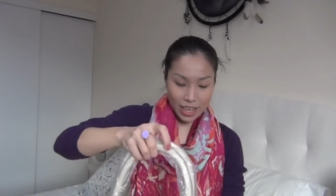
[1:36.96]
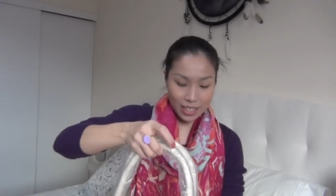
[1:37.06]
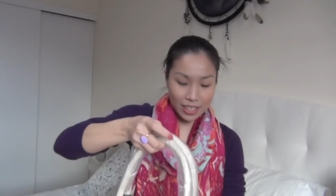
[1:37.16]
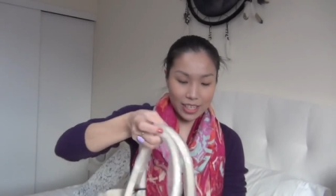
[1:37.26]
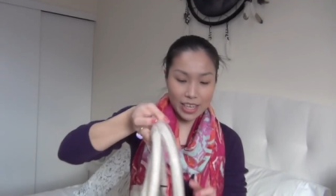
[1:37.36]

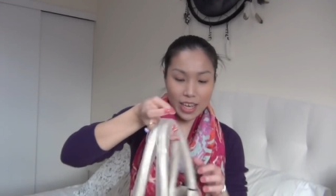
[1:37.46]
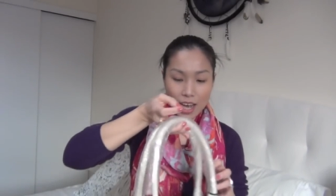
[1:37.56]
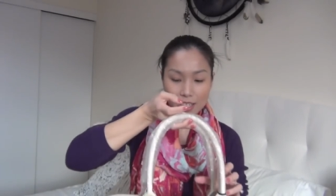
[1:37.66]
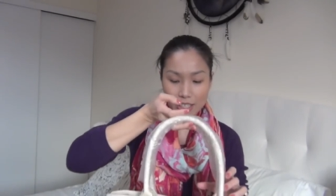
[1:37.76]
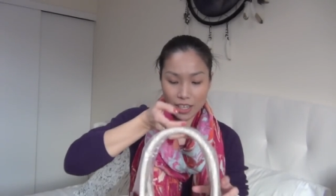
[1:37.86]
It's the
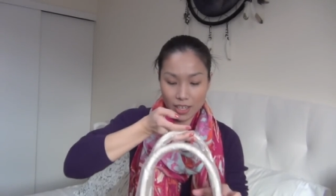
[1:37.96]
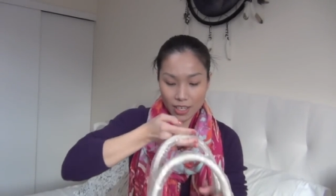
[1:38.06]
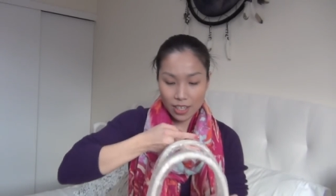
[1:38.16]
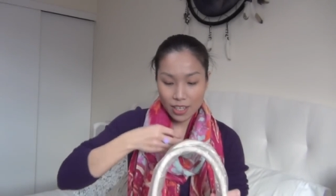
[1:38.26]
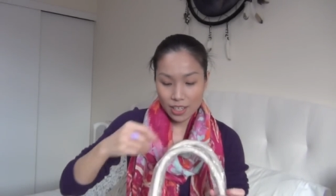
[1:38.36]
Asuka
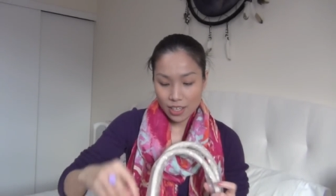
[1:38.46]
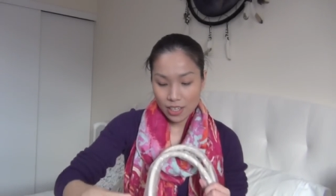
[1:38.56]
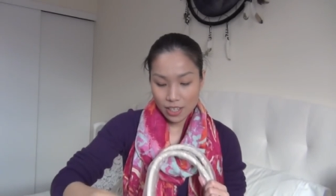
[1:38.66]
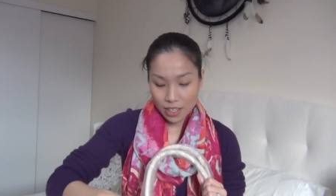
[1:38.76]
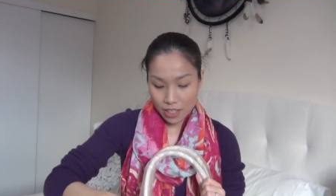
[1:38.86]

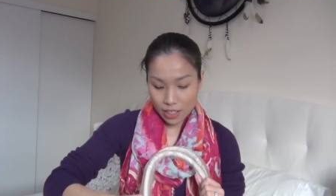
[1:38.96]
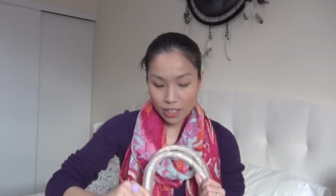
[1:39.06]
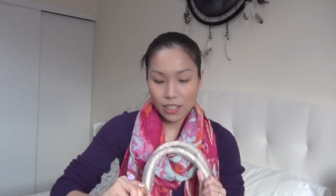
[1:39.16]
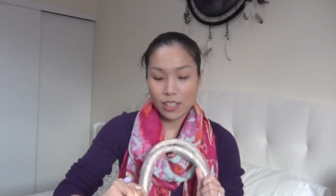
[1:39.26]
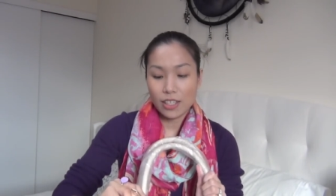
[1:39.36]

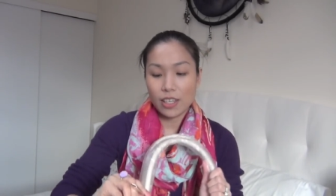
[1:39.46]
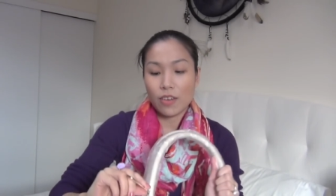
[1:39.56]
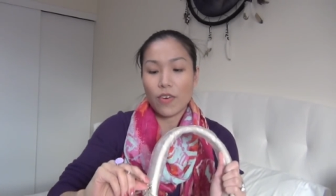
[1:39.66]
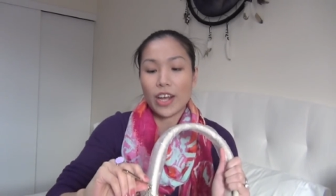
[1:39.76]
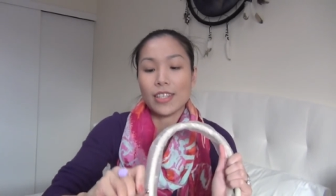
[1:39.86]
de
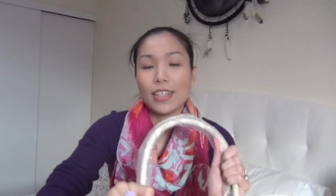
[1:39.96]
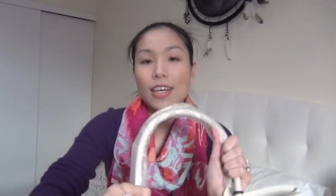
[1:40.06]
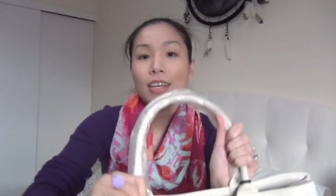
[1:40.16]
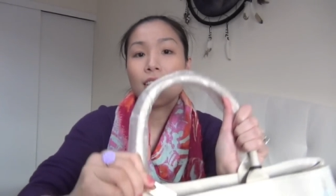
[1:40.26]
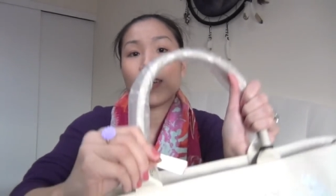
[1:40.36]
la
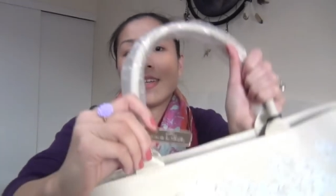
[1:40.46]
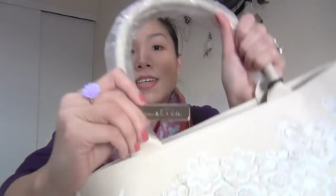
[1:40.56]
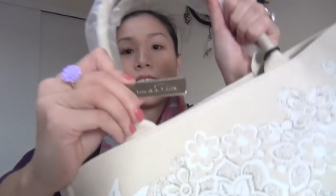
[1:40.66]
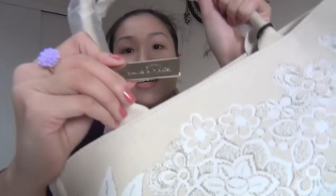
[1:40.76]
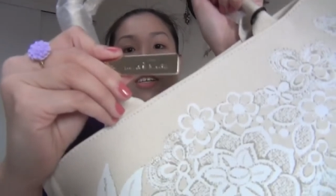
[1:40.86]
Ranta
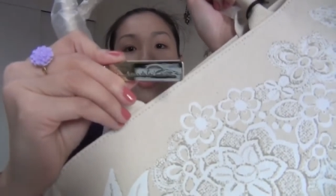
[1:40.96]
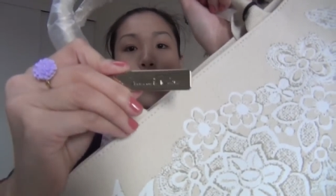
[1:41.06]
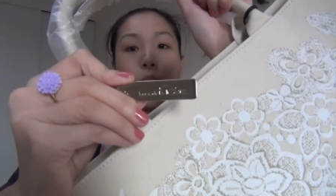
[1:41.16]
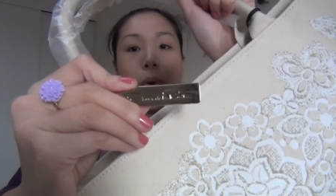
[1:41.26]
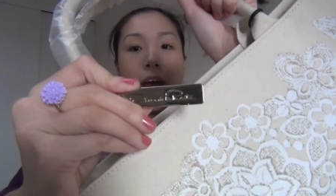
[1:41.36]

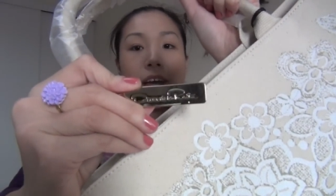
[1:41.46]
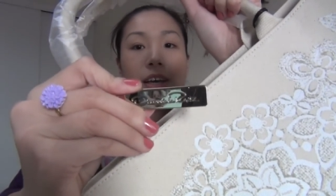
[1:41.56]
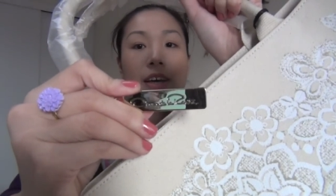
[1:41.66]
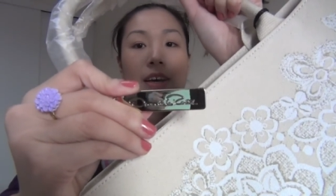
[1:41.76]
tote bag.